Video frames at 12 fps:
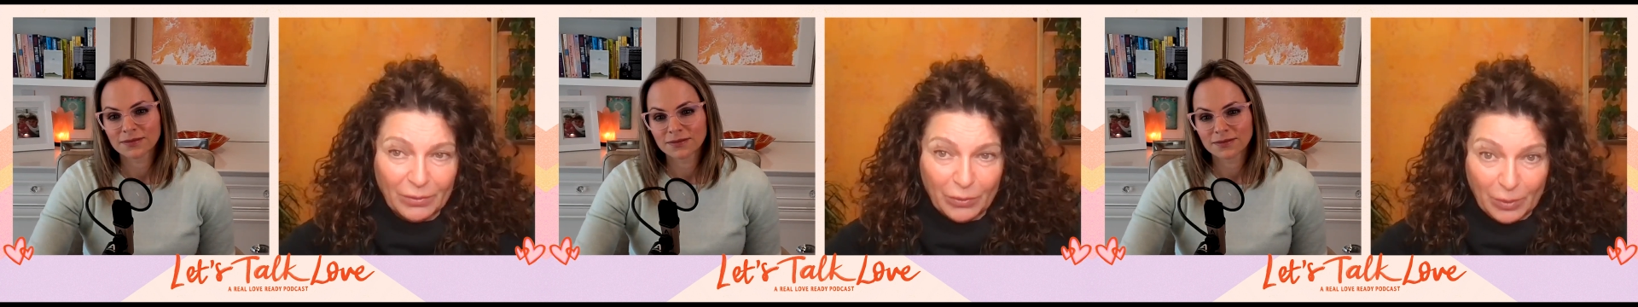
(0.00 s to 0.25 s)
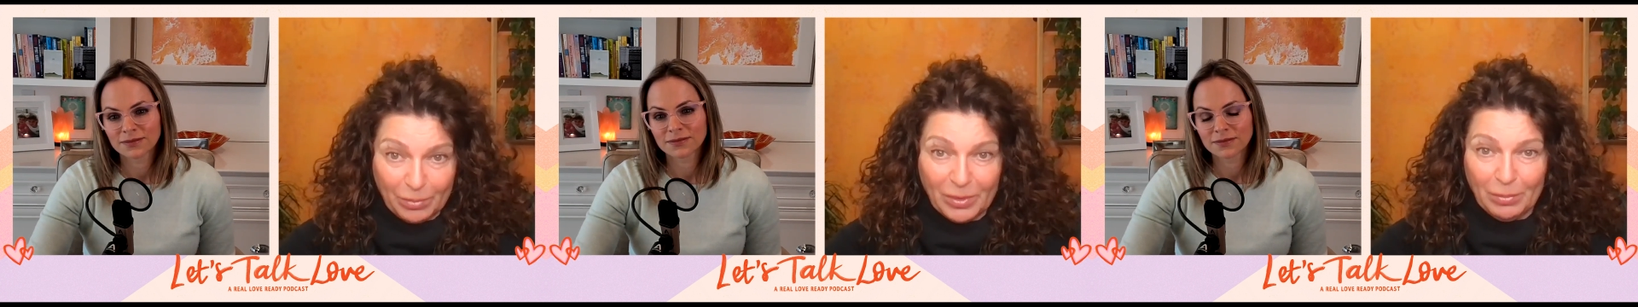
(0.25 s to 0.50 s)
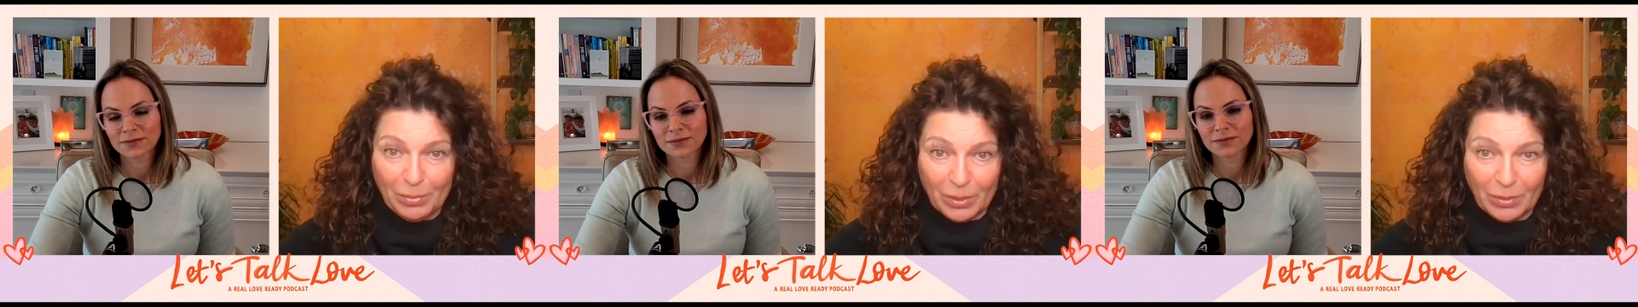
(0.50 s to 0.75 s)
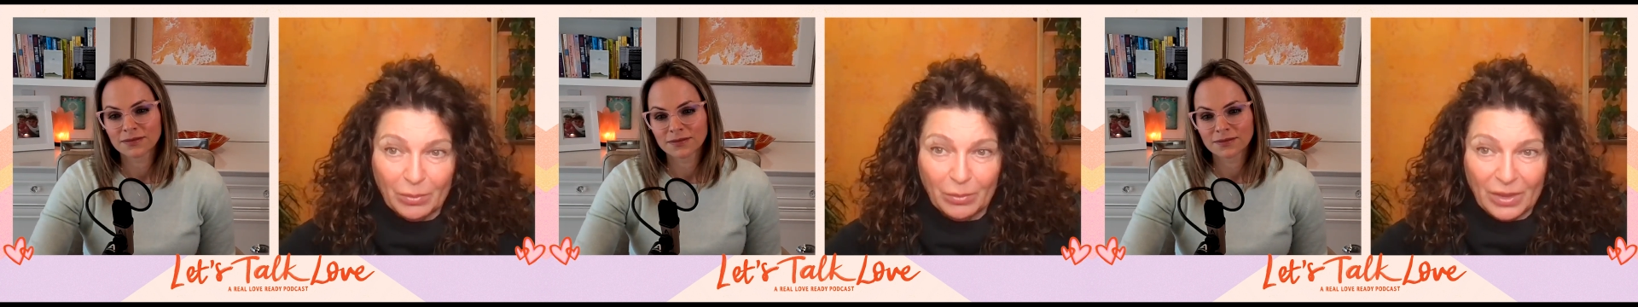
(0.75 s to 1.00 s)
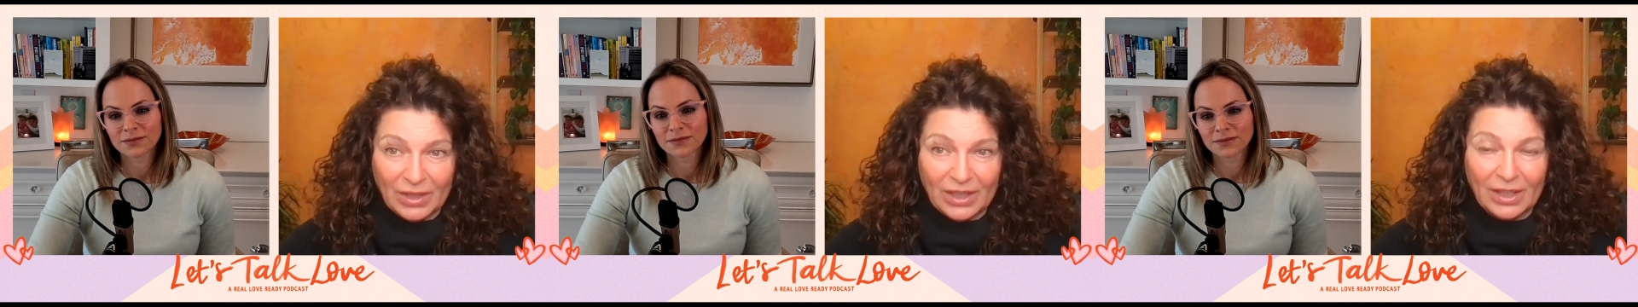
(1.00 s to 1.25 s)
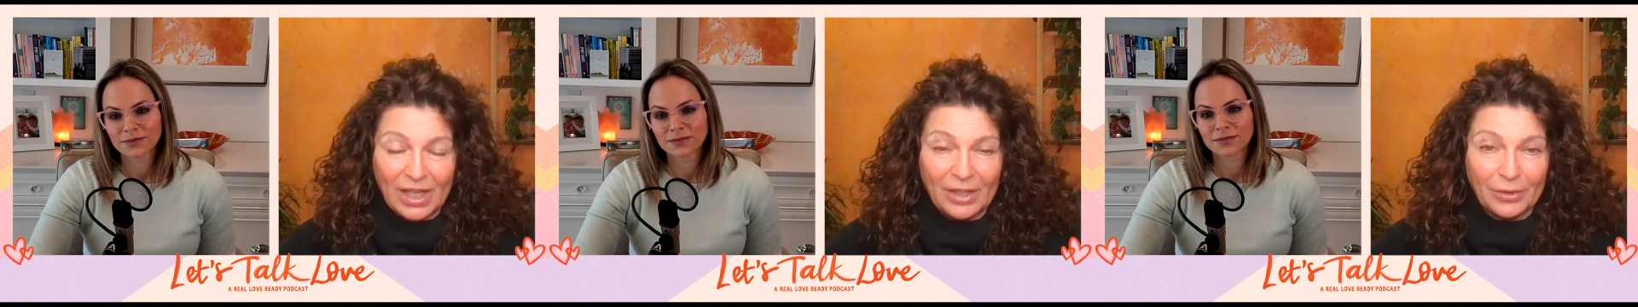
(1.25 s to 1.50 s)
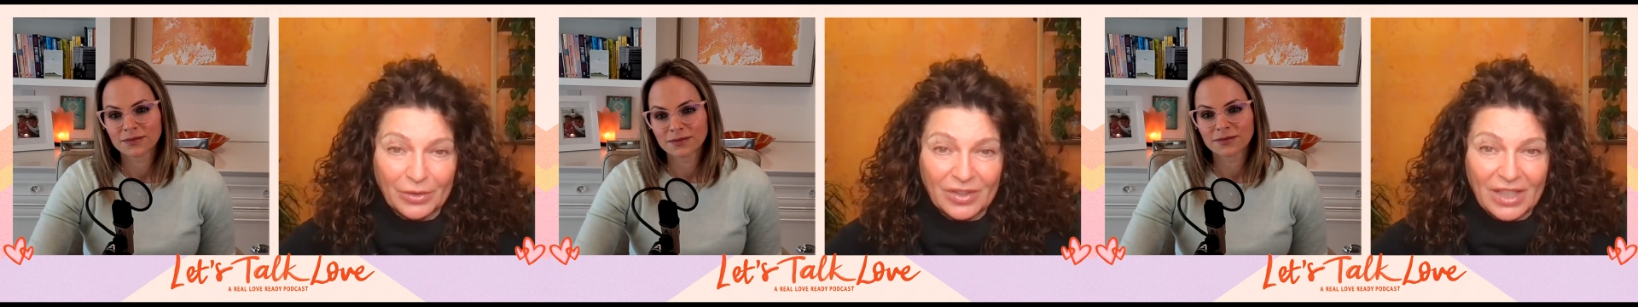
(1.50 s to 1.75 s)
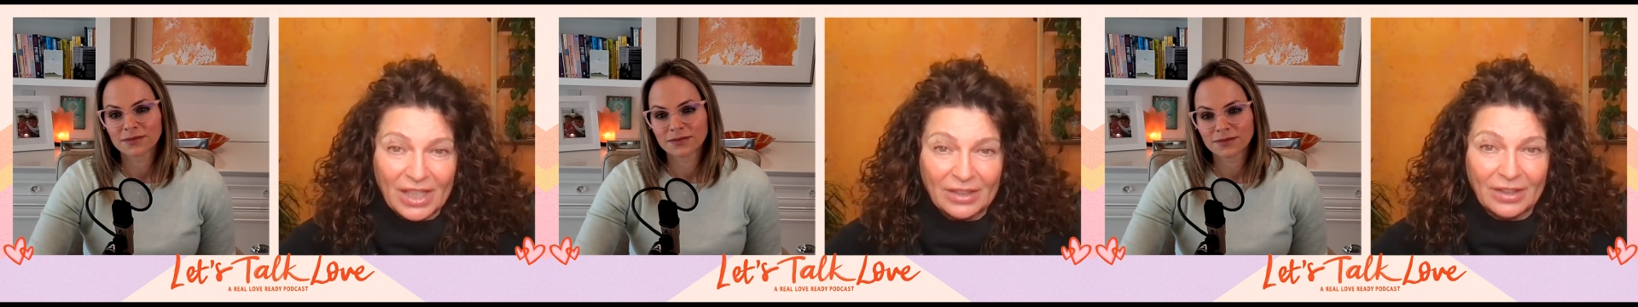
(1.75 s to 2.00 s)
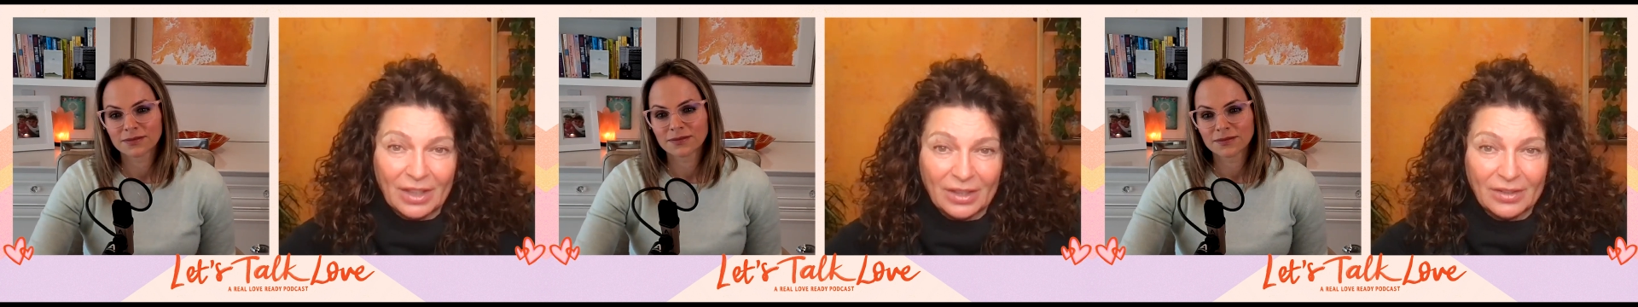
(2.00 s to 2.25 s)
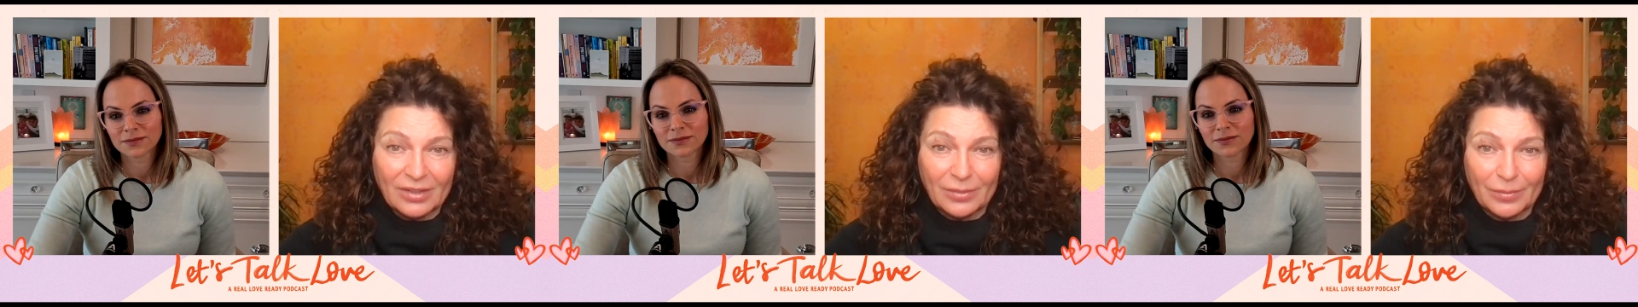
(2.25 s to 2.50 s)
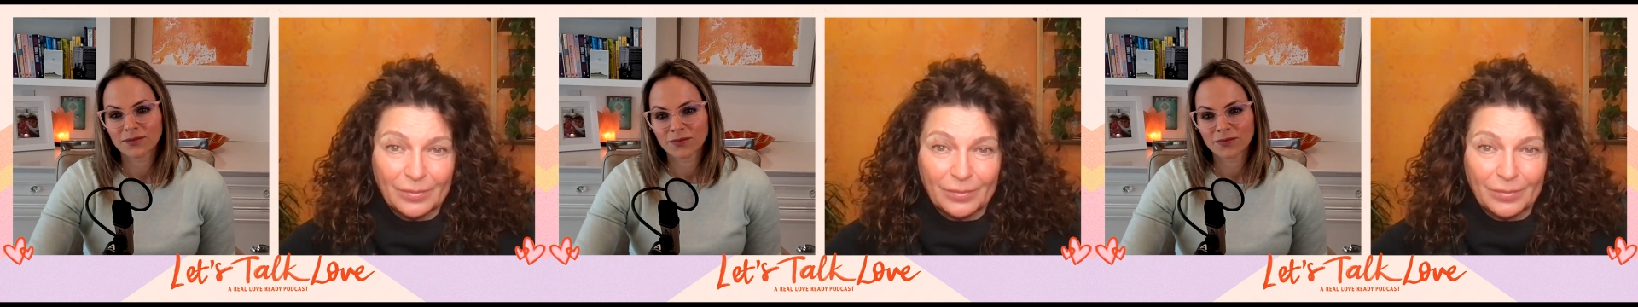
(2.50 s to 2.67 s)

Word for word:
Speaker 1: for people when they understand that.